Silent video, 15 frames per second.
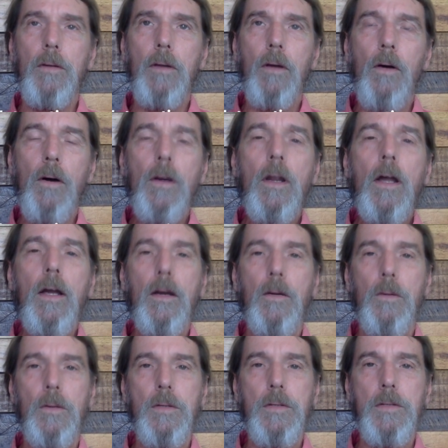online
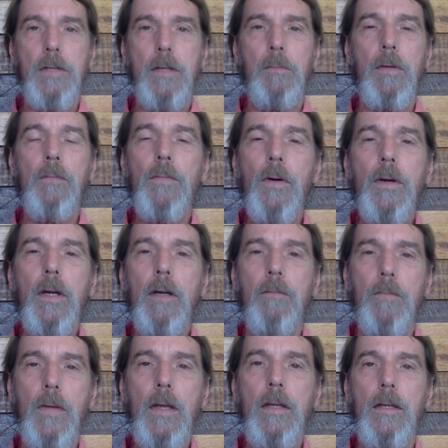courses can be very
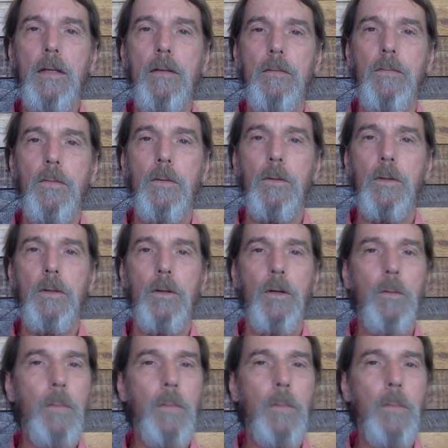convenient for you,